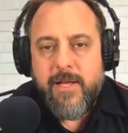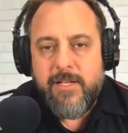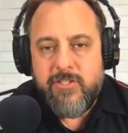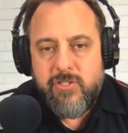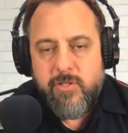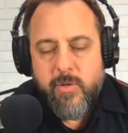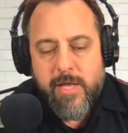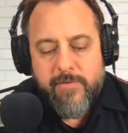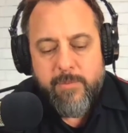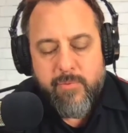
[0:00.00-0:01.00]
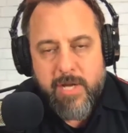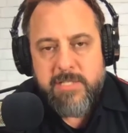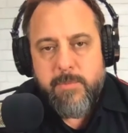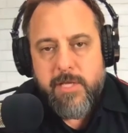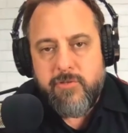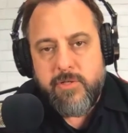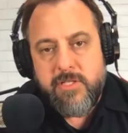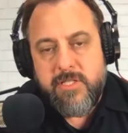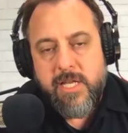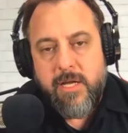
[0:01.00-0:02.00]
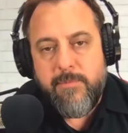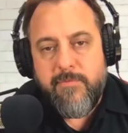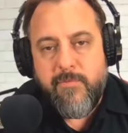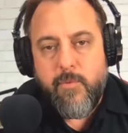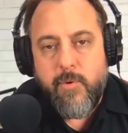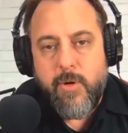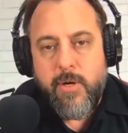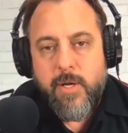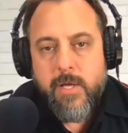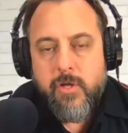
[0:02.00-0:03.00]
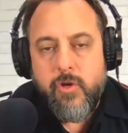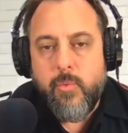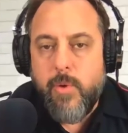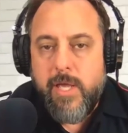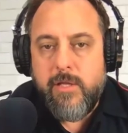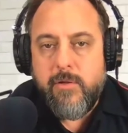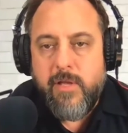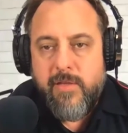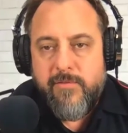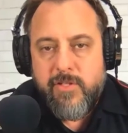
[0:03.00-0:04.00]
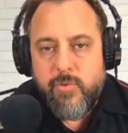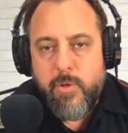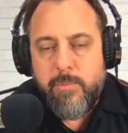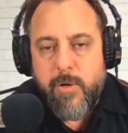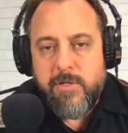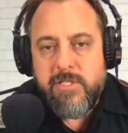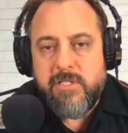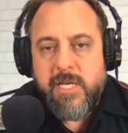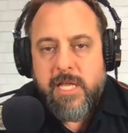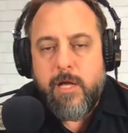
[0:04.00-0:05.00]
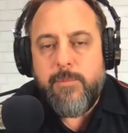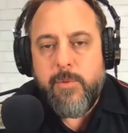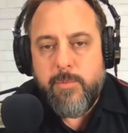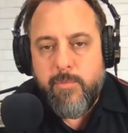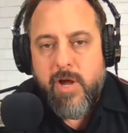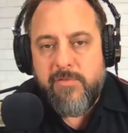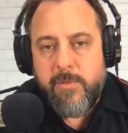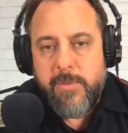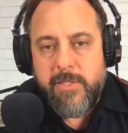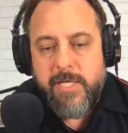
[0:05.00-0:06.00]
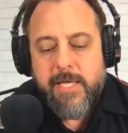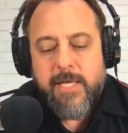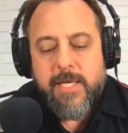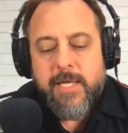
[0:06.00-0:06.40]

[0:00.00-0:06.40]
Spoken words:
a price matrix set up for your regular inventory parts that's going to help you with profitability.